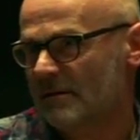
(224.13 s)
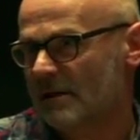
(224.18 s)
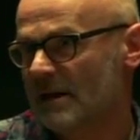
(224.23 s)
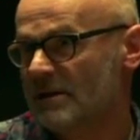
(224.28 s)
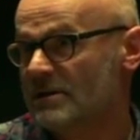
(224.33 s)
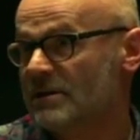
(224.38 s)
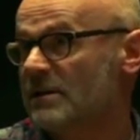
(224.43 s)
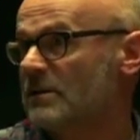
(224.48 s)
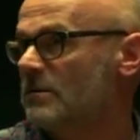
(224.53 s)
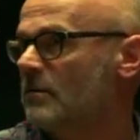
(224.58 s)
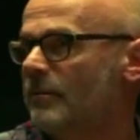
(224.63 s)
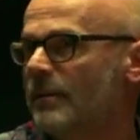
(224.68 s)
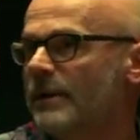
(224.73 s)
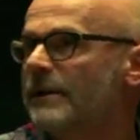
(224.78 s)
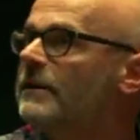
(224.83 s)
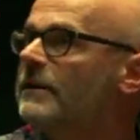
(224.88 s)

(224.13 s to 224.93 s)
It's just will be